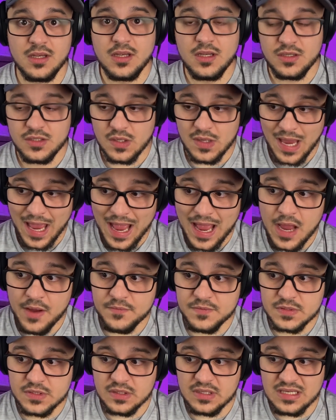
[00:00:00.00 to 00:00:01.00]
So you
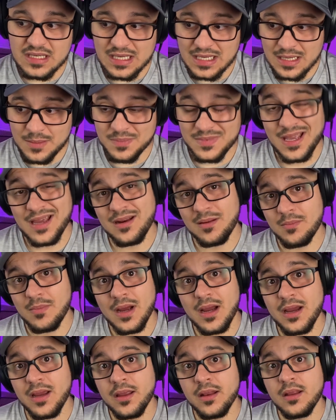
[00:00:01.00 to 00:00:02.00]
have to keep that in
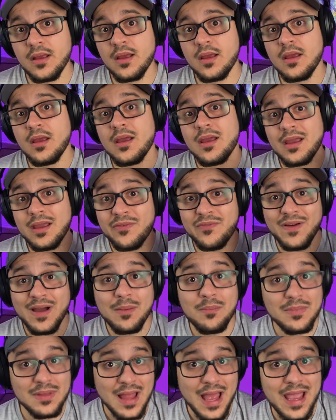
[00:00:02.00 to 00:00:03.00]
mind. If
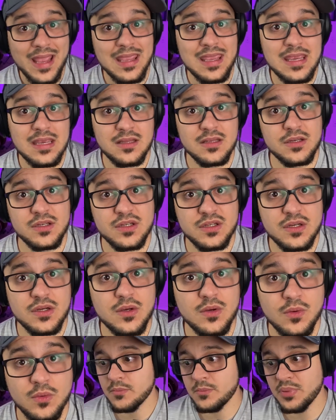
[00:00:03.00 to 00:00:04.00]
I'm liking the
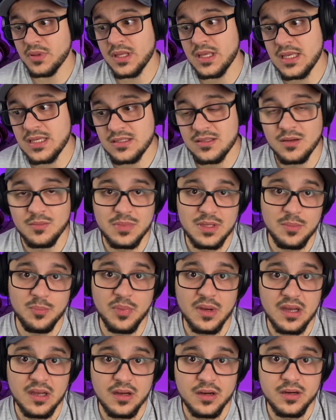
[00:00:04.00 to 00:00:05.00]
show, please don't be
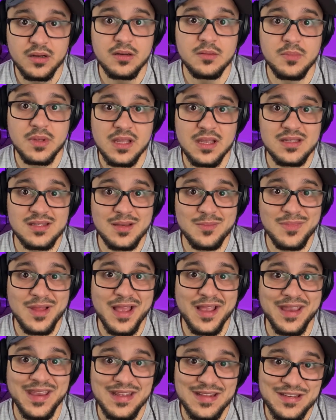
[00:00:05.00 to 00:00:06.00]
butthurt because I'm
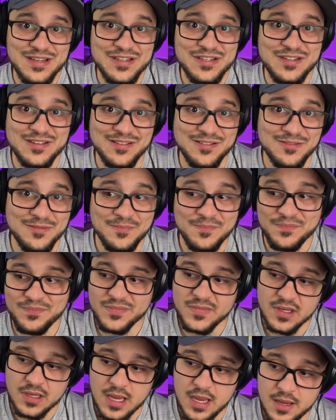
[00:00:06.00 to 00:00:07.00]
liking the show,
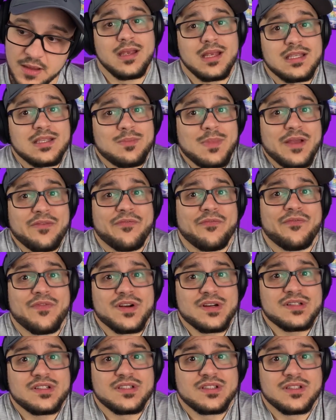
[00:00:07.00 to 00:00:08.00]
okay? It's my
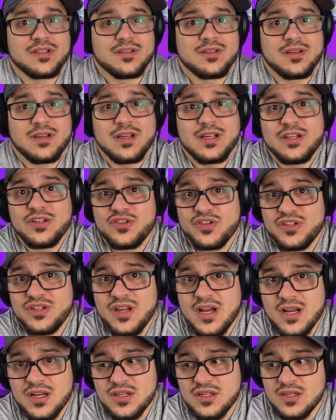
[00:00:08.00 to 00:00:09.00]
first
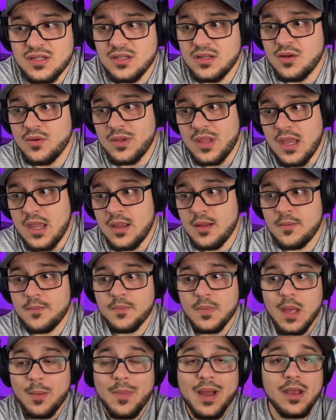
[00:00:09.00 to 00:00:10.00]
introduction, okay?
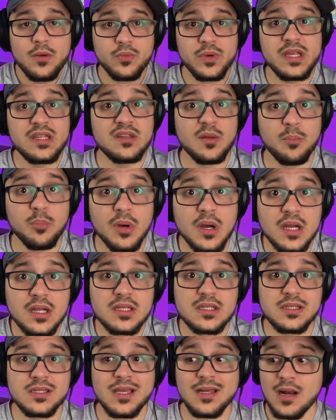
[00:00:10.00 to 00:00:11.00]
I might read the
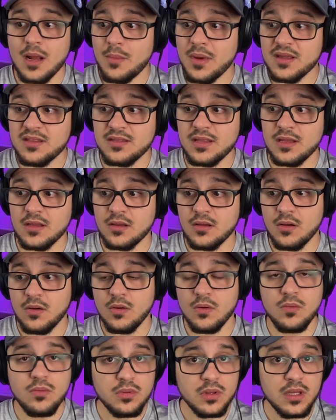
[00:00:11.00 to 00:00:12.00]
books and I might think,
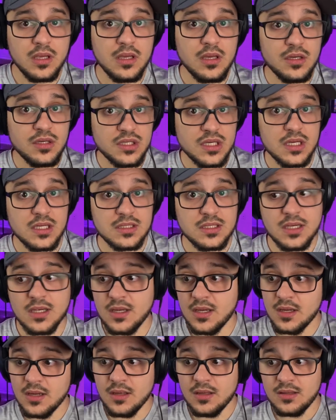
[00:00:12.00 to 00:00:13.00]
holy shit,
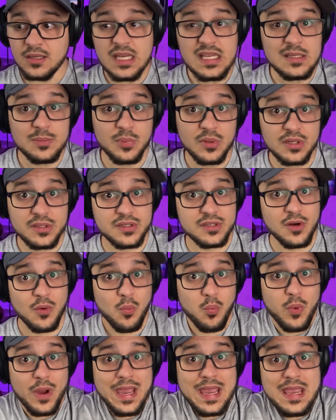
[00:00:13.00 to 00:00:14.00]
these books are
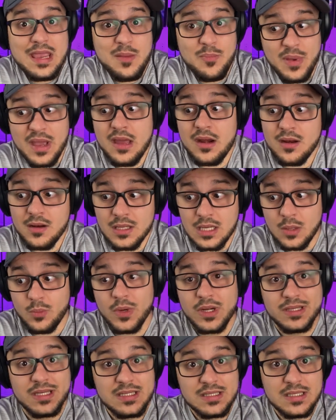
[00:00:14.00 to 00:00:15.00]
way better than
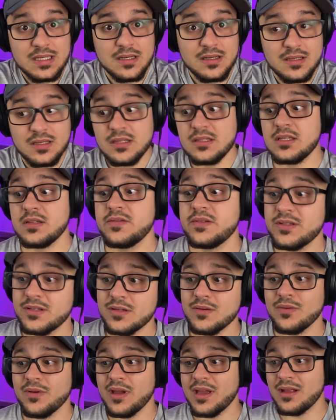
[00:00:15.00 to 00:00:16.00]
what they did on the TV
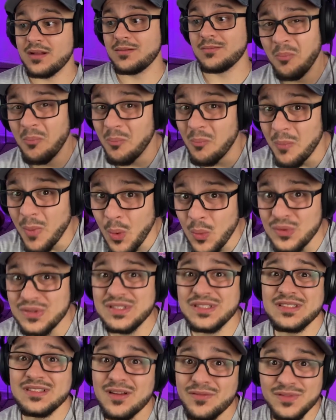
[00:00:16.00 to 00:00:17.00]
show. And
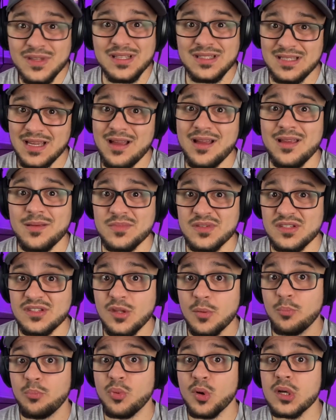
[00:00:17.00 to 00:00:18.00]
most of the times, the
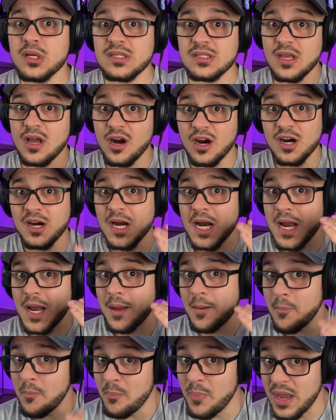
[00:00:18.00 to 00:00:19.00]
books are
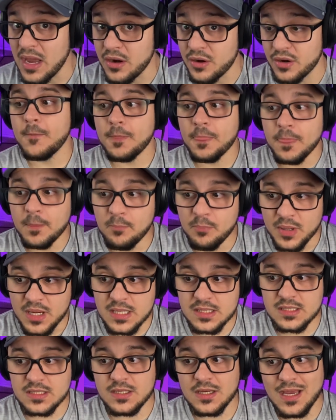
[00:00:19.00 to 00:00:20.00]
better.
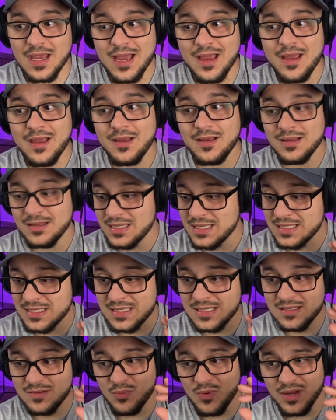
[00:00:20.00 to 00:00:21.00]
But yeah, this
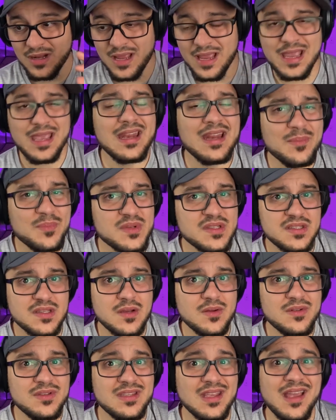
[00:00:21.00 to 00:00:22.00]
is what, 8
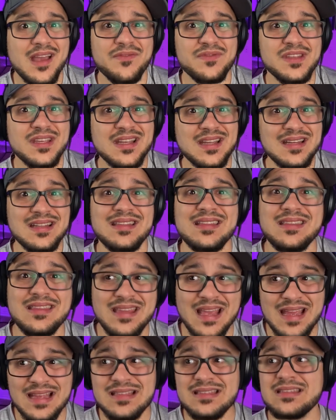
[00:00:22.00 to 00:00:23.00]
episodes? They have to
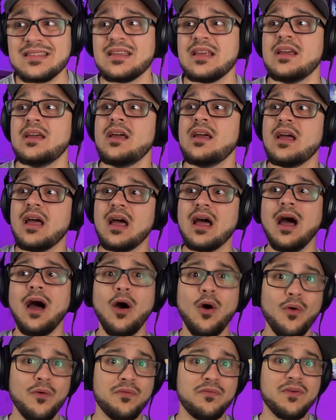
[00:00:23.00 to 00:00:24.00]
condense a
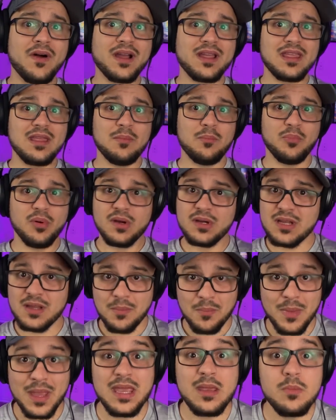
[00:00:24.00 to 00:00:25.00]
whole fucking book,
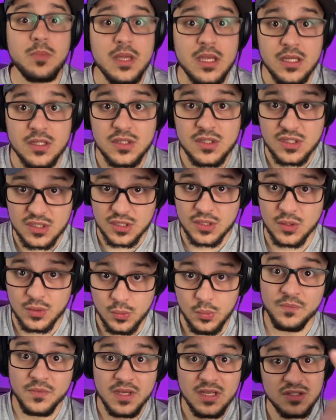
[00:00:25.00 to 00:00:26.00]
maybe
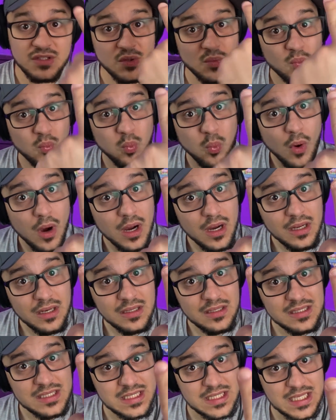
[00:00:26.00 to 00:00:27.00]
2 into
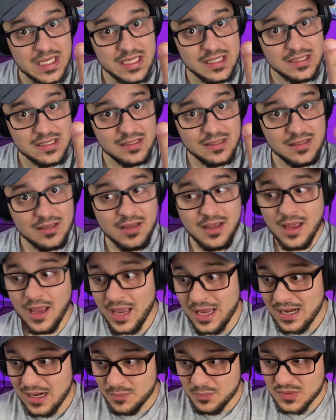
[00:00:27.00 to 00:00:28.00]
1 season?
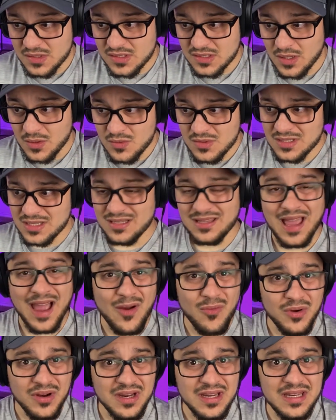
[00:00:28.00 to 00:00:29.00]
8 episodes, an
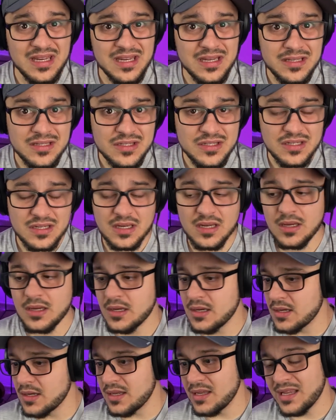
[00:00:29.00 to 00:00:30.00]
hour each?
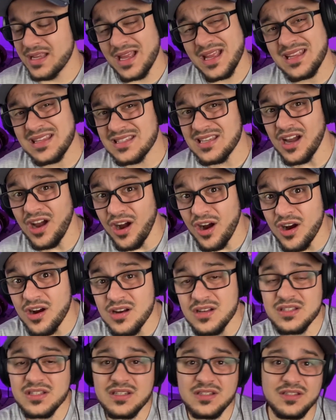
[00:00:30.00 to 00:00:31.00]
That's
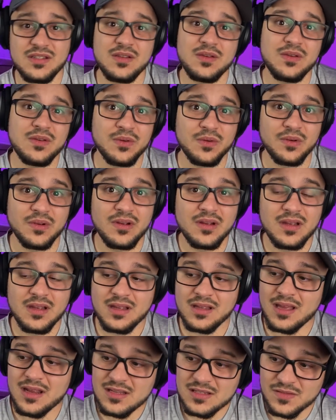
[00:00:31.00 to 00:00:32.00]
hard to do.
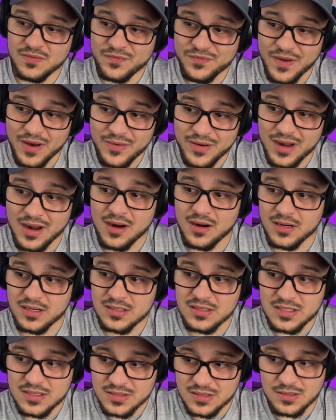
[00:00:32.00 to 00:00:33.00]
That is very hard
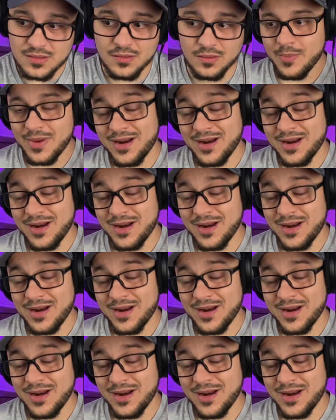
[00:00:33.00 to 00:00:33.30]
to do.